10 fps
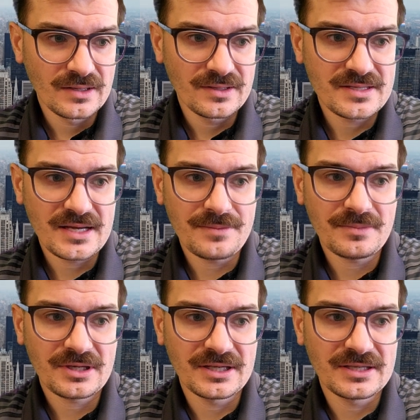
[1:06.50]
The
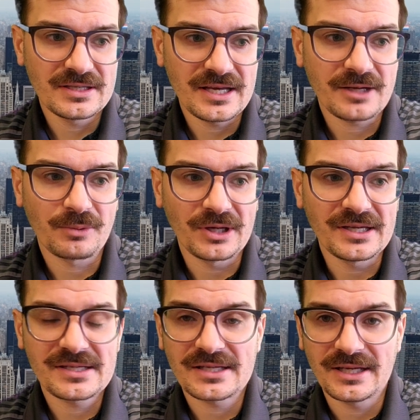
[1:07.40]
same can take
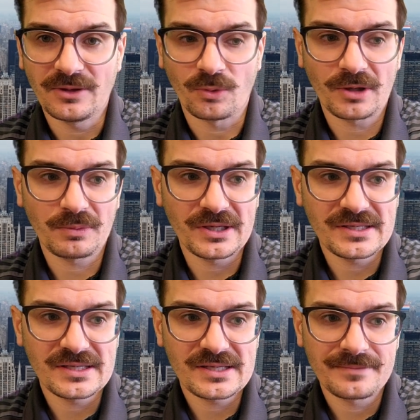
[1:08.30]
place in
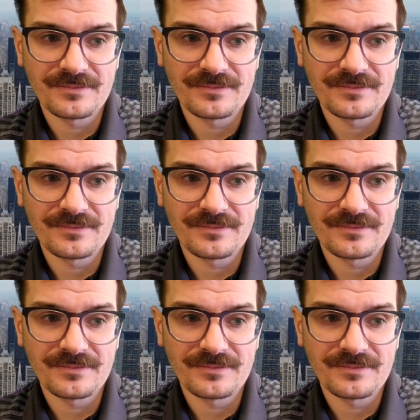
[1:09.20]
workplaces,